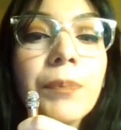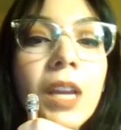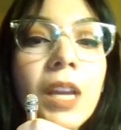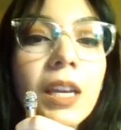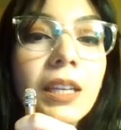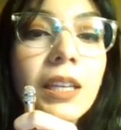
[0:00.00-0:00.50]

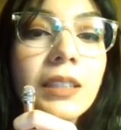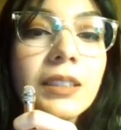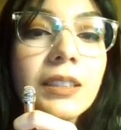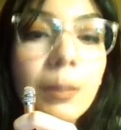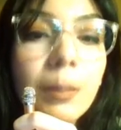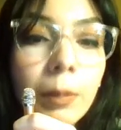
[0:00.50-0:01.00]
is
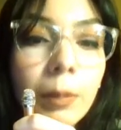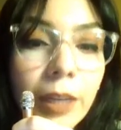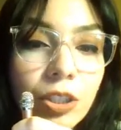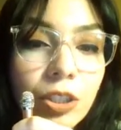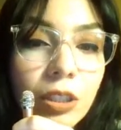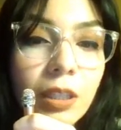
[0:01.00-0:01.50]

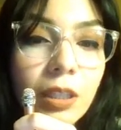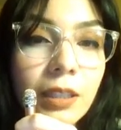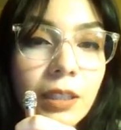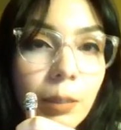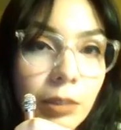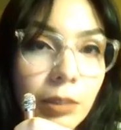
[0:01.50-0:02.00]
sublimation and
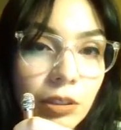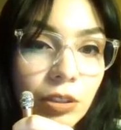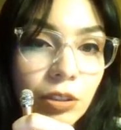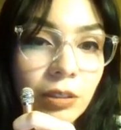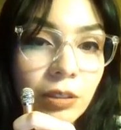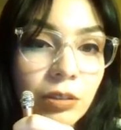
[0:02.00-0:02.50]
deposition.
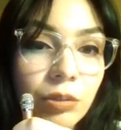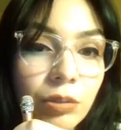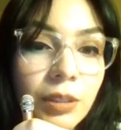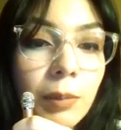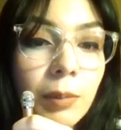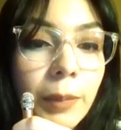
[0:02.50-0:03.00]
So
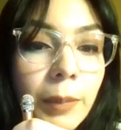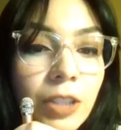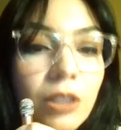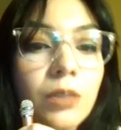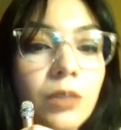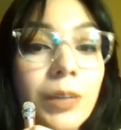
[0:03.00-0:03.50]
sublimation
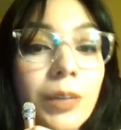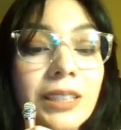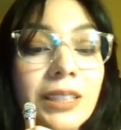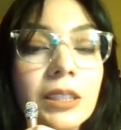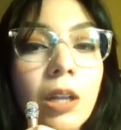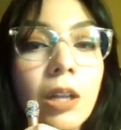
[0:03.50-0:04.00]
is when a
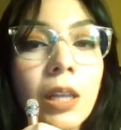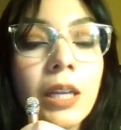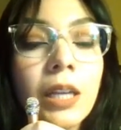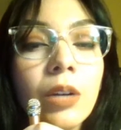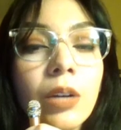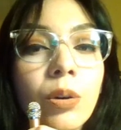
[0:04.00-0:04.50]
solid
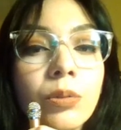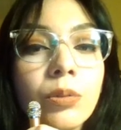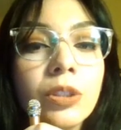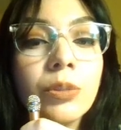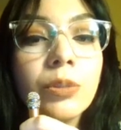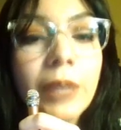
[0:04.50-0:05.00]
goes
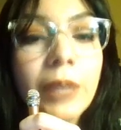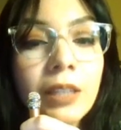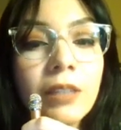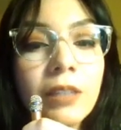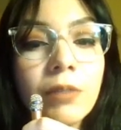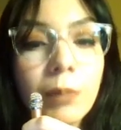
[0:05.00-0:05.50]
directly
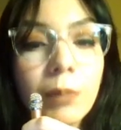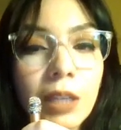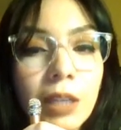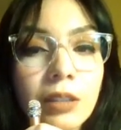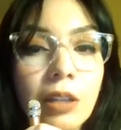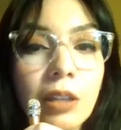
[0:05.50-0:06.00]
from being
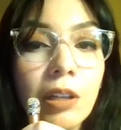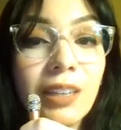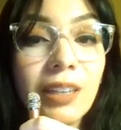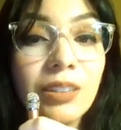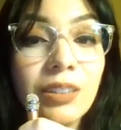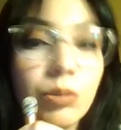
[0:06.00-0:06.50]
a solid
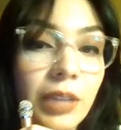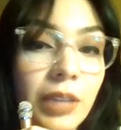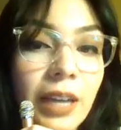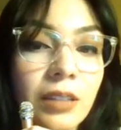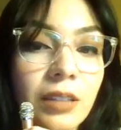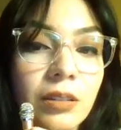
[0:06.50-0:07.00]
into a
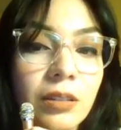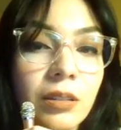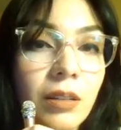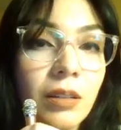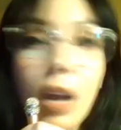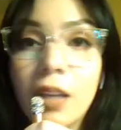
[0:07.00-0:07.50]
gas.
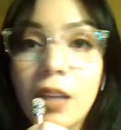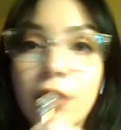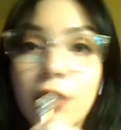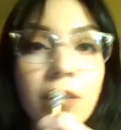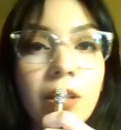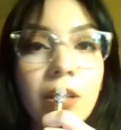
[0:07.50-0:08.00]
Not
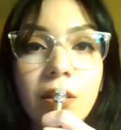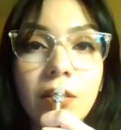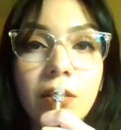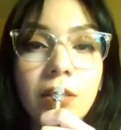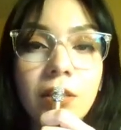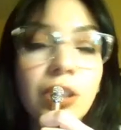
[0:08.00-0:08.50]
even,
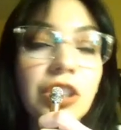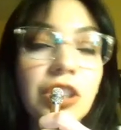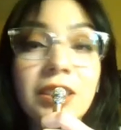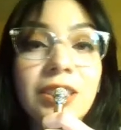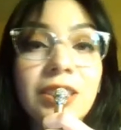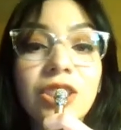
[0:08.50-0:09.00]
it
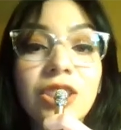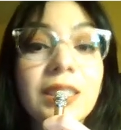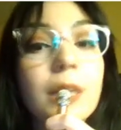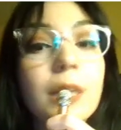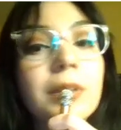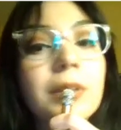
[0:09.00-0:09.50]
just
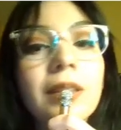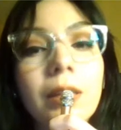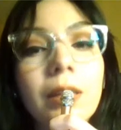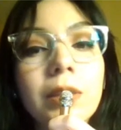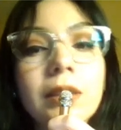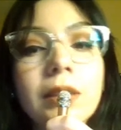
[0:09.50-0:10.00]
skips the
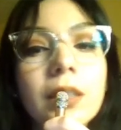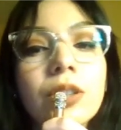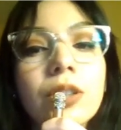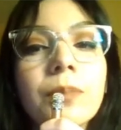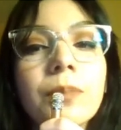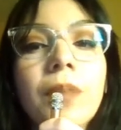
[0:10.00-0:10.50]
liquid stage.
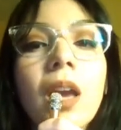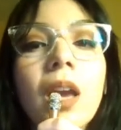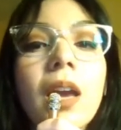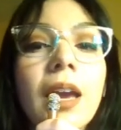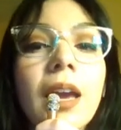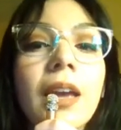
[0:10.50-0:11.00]

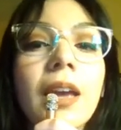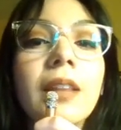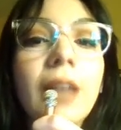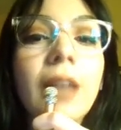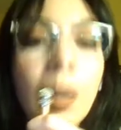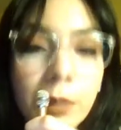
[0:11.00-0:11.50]
And
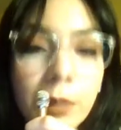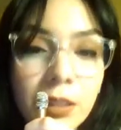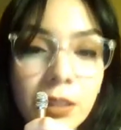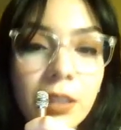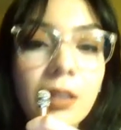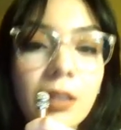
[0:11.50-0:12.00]
the
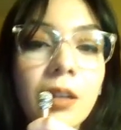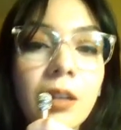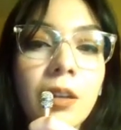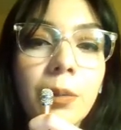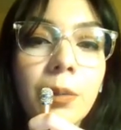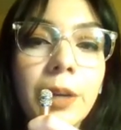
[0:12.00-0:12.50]
opposite, the
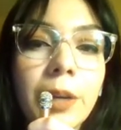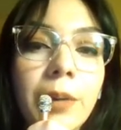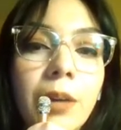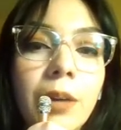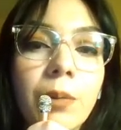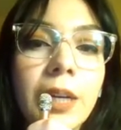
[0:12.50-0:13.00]
other way
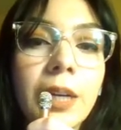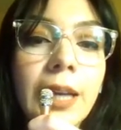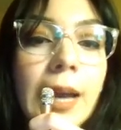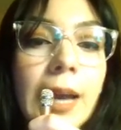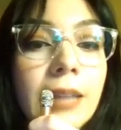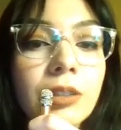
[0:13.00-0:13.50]
around, when a
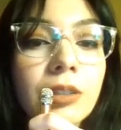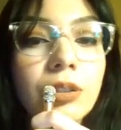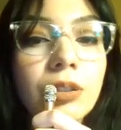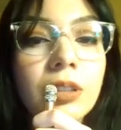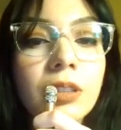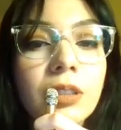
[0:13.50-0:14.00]
gas
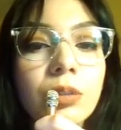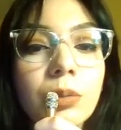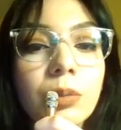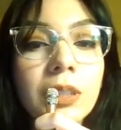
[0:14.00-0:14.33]
turns into a